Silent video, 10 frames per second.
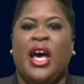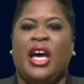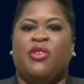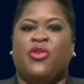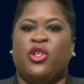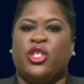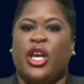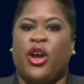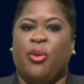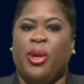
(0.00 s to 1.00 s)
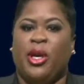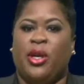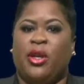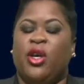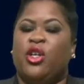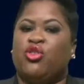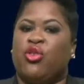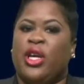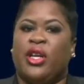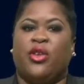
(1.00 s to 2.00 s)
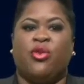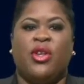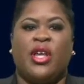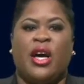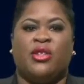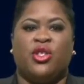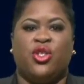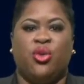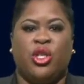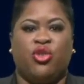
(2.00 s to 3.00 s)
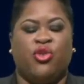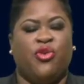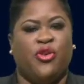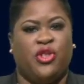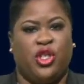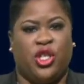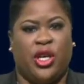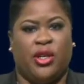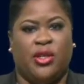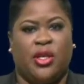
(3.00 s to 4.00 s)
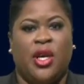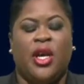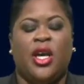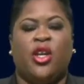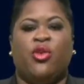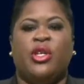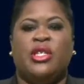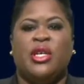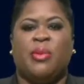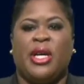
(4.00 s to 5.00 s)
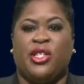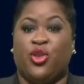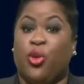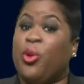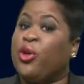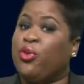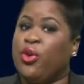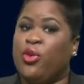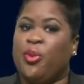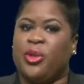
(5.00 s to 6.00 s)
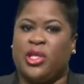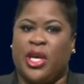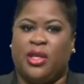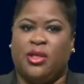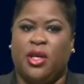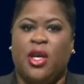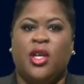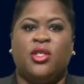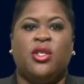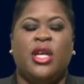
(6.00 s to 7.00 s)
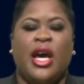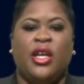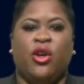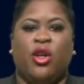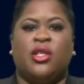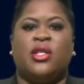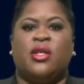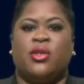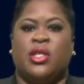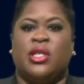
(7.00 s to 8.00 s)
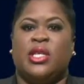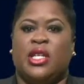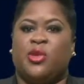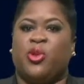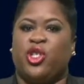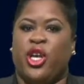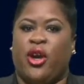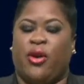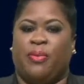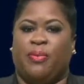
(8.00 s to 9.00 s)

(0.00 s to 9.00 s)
and First Caribbean traded 3,250 shares, increasing by 0.33% to $9.13 per share.